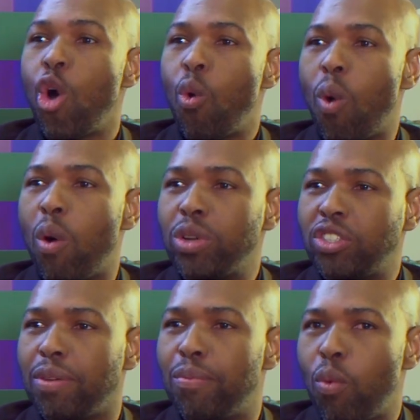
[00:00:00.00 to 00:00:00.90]
what
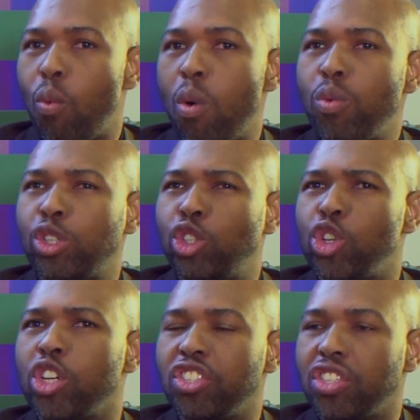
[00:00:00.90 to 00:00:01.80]
would you
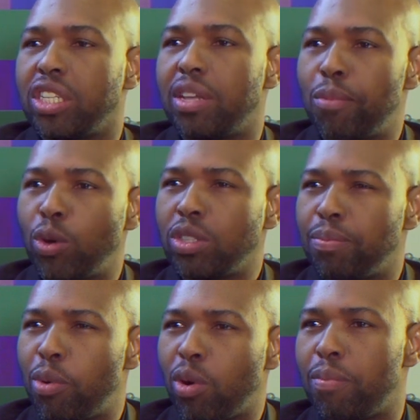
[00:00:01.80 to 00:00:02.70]
consider the most
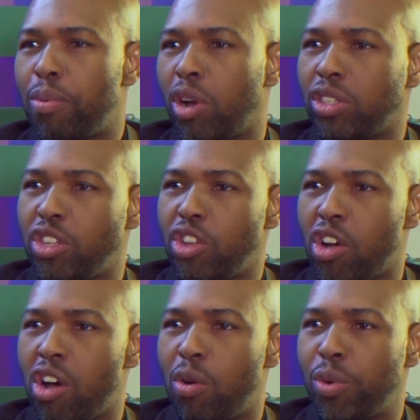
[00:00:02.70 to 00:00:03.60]
important part in your
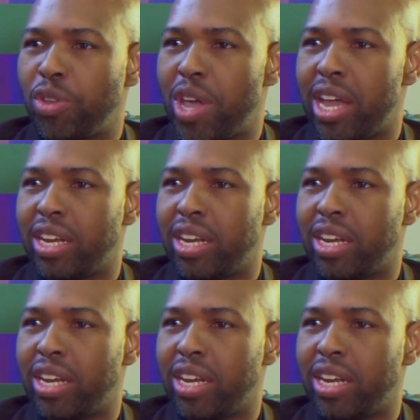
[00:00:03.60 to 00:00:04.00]
car when you had